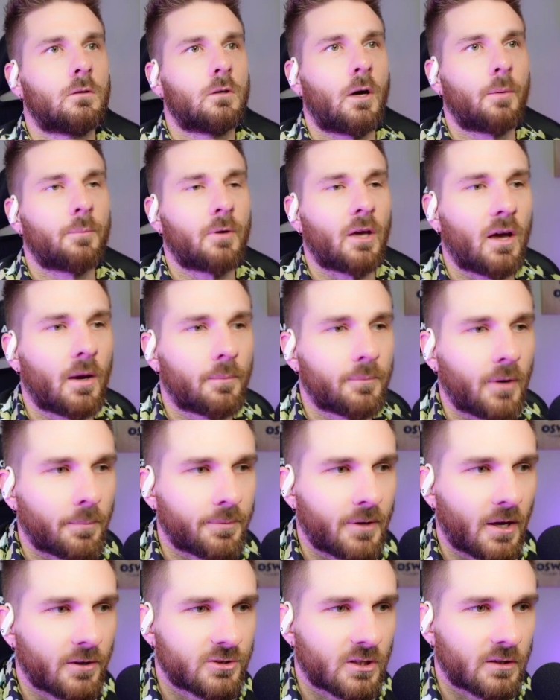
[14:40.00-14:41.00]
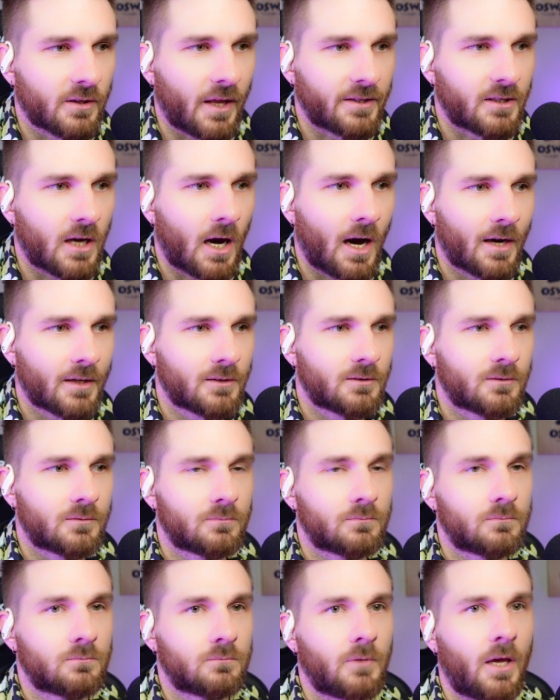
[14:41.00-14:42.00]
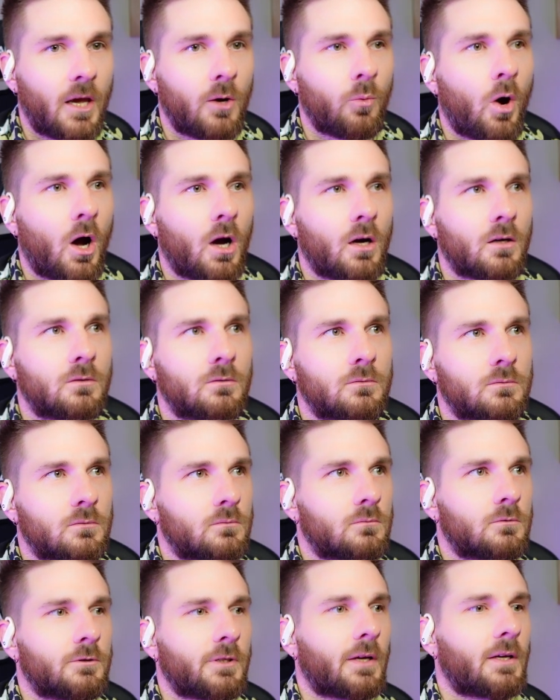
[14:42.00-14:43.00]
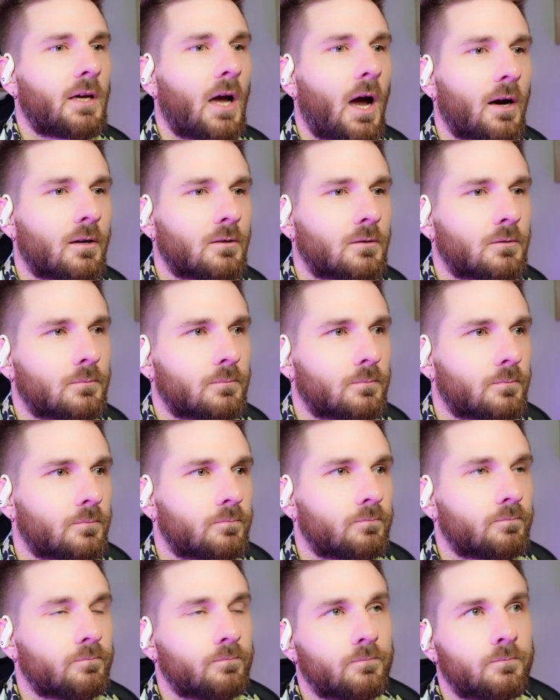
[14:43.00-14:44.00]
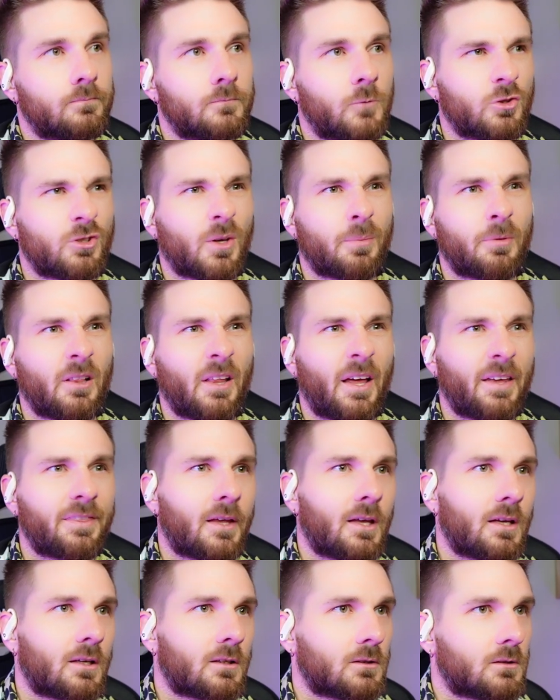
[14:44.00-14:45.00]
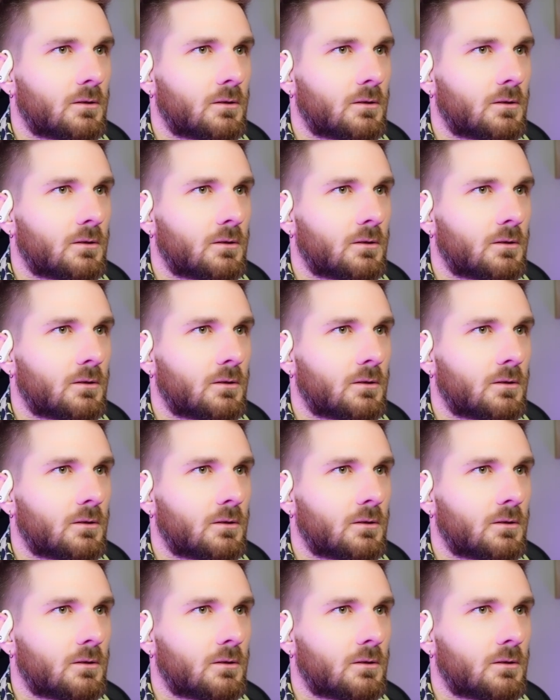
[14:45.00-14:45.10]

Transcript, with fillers: I'm, gu I'm, I'm guessing like God. Eywa. It's like God. Or something like that.